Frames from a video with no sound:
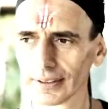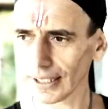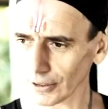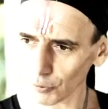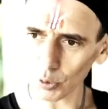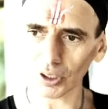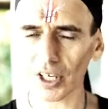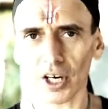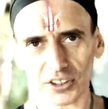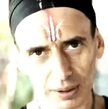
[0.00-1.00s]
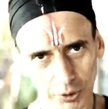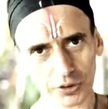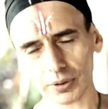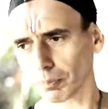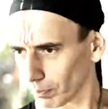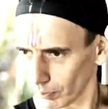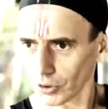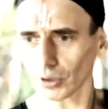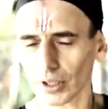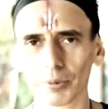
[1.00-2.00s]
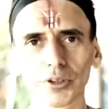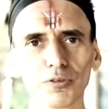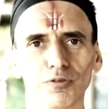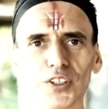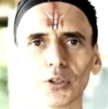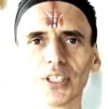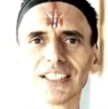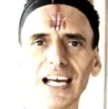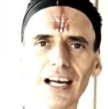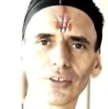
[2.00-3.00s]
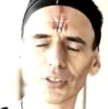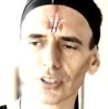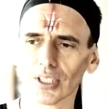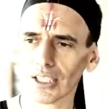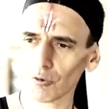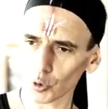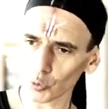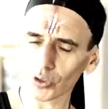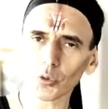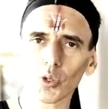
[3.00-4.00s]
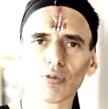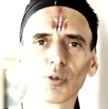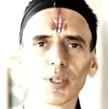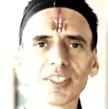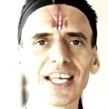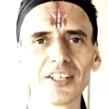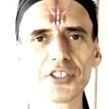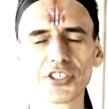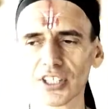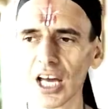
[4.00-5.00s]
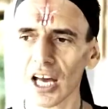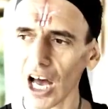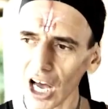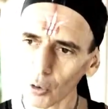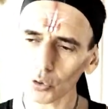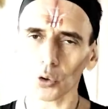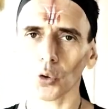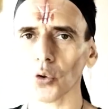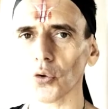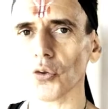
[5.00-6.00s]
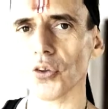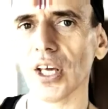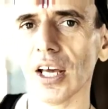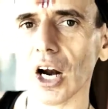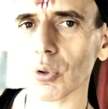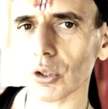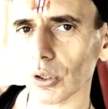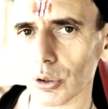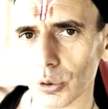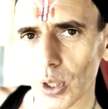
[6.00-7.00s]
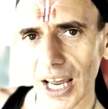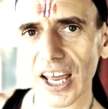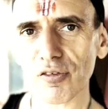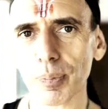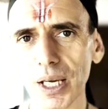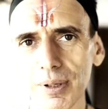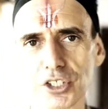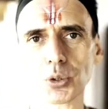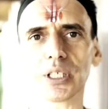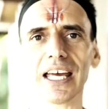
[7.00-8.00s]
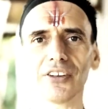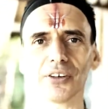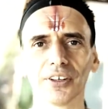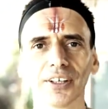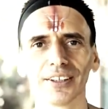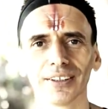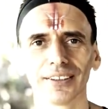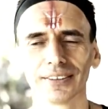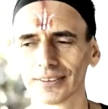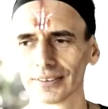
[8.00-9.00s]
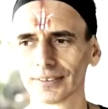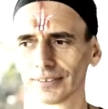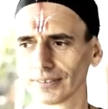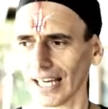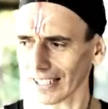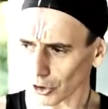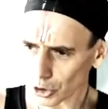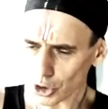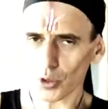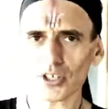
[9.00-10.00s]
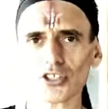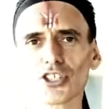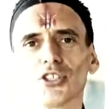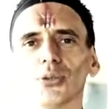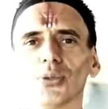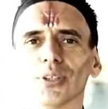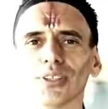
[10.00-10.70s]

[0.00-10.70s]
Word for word: and if you are not, I'm gonna, you know, I'm gonna figure it out. If you run away from intensity, how on earth are we going to have babies together? I cannot trust you.